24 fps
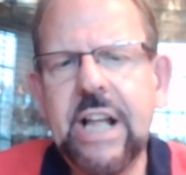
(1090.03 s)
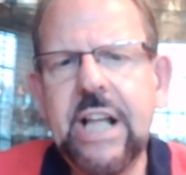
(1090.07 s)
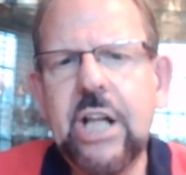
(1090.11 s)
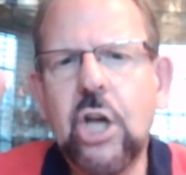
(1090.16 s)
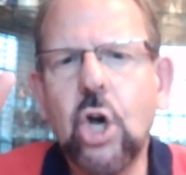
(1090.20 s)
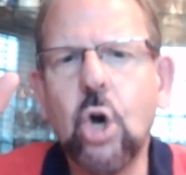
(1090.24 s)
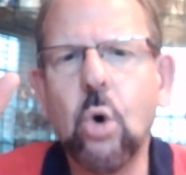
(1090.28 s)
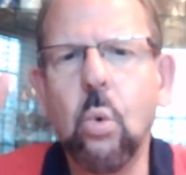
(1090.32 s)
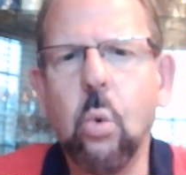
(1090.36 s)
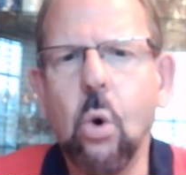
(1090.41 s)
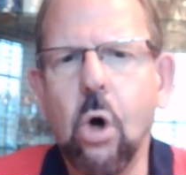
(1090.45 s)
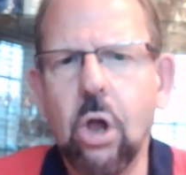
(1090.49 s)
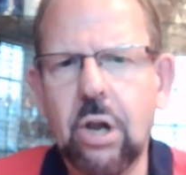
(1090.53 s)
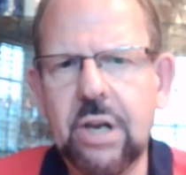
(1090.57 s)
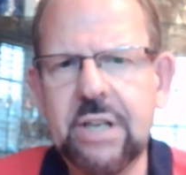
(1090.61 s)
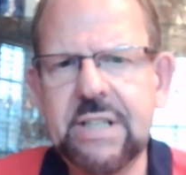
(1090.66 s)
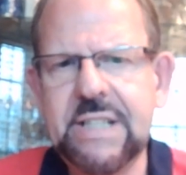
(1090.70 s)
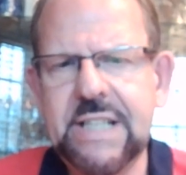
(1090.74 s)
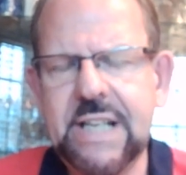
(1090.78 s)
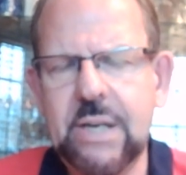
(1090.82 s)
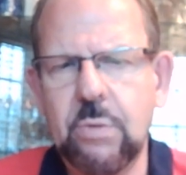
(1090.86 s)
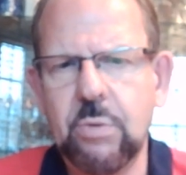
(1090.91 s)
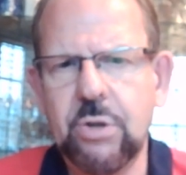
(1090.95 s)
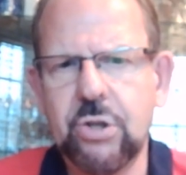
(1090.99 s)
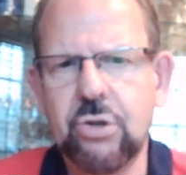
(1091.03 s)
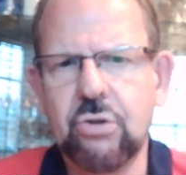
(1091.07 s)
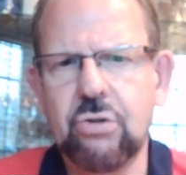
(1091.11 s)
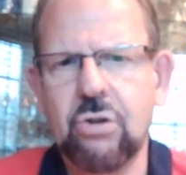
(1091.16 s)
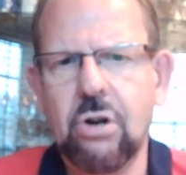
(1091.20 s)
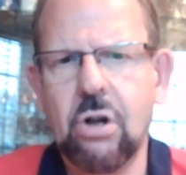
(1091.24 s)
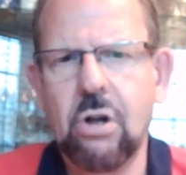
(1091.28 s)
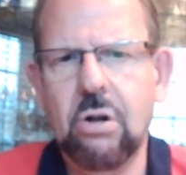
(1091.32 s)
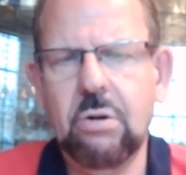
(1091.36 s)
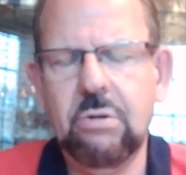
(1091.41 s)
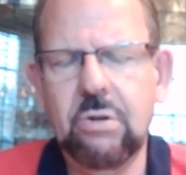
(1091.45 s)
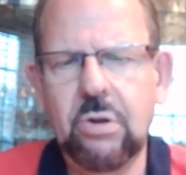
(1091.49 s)
equality with
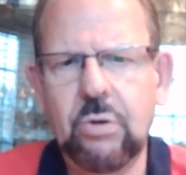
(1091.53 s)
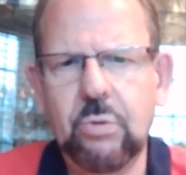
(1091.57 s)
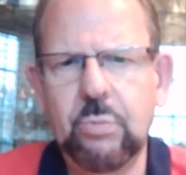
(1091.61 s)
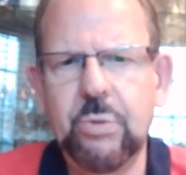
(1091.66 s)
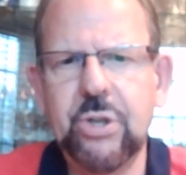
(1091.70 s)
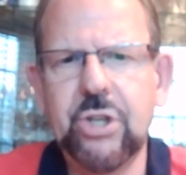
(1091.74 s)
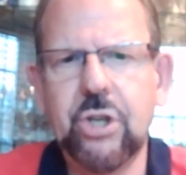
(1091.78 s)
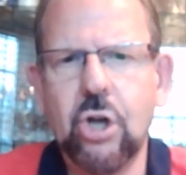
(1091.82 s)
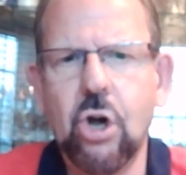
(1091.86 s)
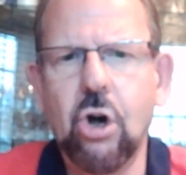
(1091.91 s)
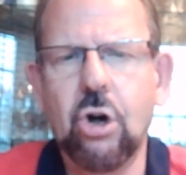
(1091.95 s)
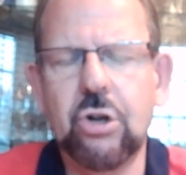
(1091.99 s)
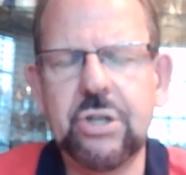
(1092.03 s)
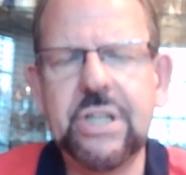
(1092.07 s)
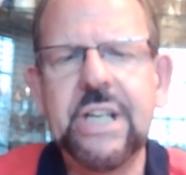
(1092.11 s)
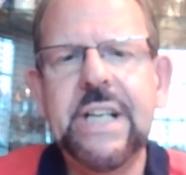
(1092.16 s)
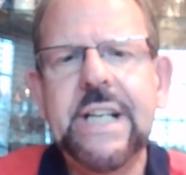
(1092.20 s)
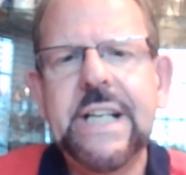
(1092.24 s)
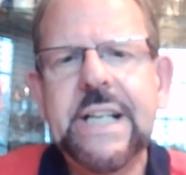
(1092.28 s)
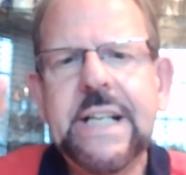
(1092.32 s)
God,